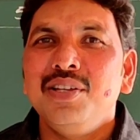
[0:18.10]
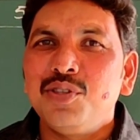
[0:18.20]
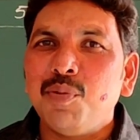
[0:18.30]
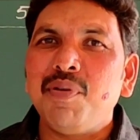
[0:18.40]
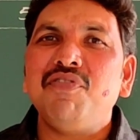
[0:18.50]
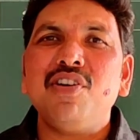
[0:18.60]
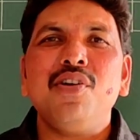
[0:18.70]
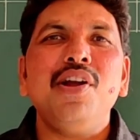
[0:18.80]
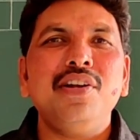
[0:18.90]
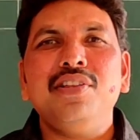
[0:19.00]
So before
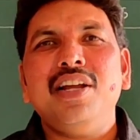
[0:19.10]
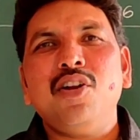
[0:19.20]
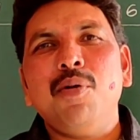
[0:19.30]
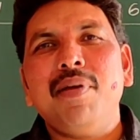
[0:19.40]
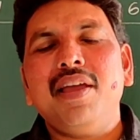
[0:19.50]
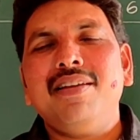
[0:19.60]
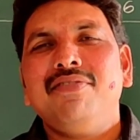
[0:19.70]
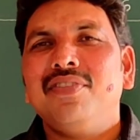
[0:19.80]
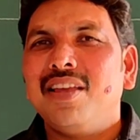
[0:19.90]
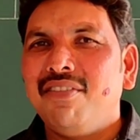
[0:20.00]
going to the topic,
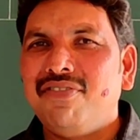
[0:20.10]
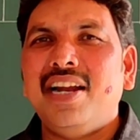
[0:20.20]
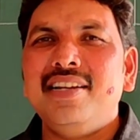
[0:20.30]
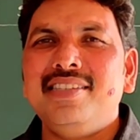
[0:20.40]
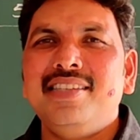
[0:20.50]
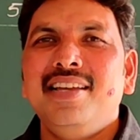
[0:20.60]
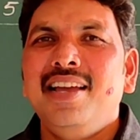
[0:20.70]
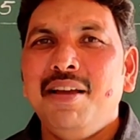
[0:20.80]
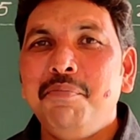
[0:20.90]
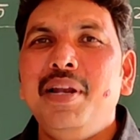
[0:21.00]
friends,
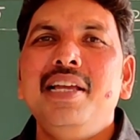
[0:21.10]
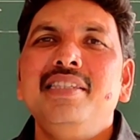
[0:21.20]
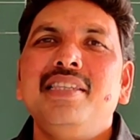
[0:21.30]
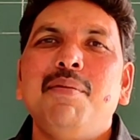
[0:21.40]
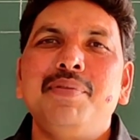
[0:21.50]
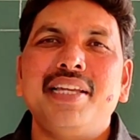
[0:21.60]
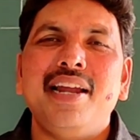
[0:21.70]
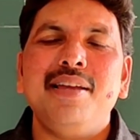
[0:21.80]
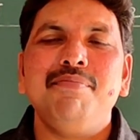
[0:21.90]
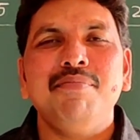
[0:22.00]
please
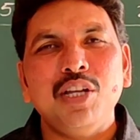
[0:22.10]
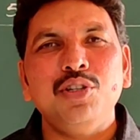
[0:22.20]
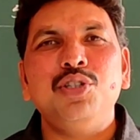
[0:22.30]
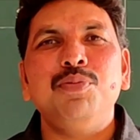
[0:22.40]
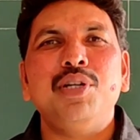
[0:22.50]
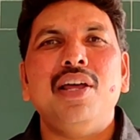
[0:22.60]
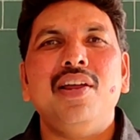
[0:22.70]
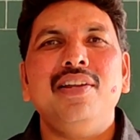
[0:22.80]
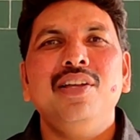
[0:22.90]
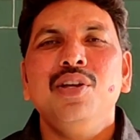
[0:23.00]
subscribe my YouTube
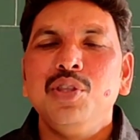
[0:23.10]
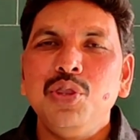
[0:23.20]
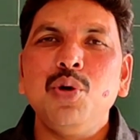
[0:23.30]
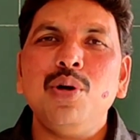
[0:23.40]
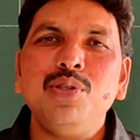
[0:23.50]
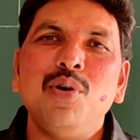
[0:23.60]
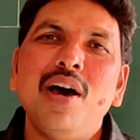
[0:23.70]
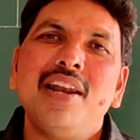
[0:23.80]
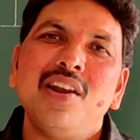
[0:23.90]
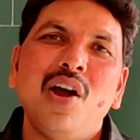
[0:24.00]
channel, those who
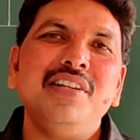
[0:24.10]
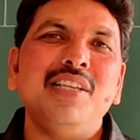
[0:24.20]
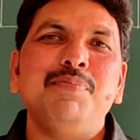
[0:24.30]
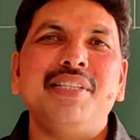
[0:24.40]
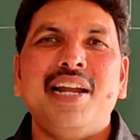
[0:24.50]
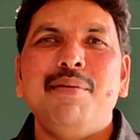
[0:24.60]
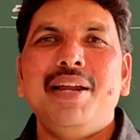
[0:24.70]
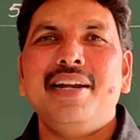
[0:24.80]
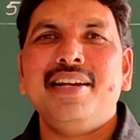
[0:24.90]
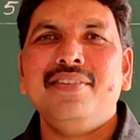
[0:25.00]
are not subscribed
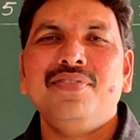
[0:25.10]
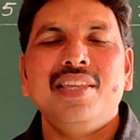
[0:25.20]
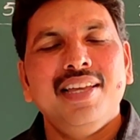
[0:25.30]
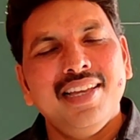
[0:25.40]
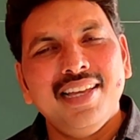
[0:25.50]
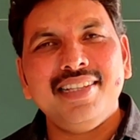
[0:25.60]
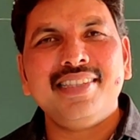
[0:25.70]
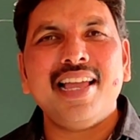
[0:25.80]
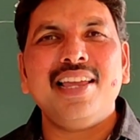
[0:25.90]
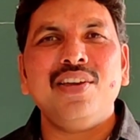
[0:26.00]
yet. Yes,
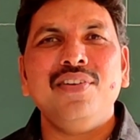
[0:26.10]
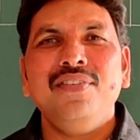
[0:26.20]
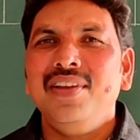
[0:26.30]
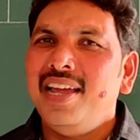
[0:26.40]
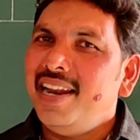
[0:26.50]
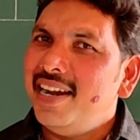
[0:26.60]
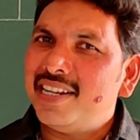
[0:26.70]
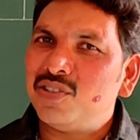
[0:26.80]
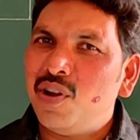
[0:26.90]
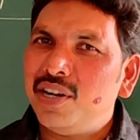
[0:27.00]
thank you. Let
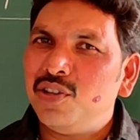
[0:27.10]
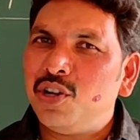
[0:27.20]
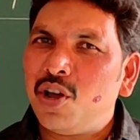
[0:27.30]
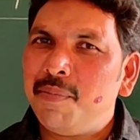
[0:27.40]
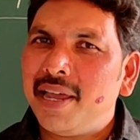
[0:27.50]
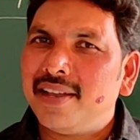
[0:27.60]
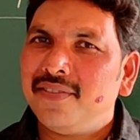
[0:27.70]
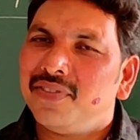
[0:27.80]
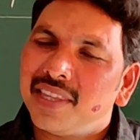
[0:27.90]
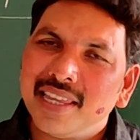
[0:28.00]
us going to the topic.
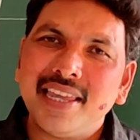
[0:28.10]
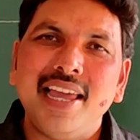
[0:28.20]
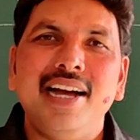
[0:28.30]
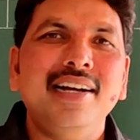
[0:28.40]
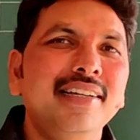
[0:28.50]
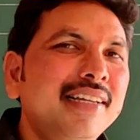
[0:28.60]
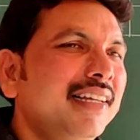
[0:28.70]
Yeah.